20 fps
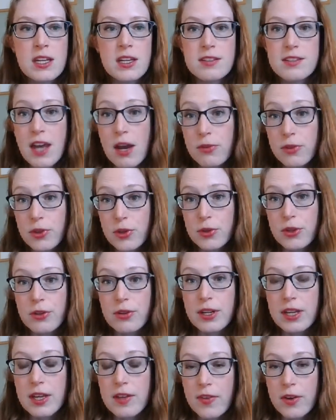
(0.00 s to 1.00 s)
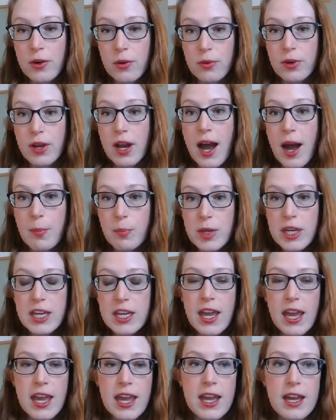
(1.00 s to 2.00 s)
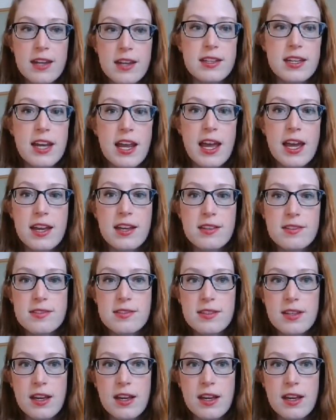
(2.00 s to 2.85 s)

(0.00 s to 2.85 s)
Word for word: download and create their own copy, and it has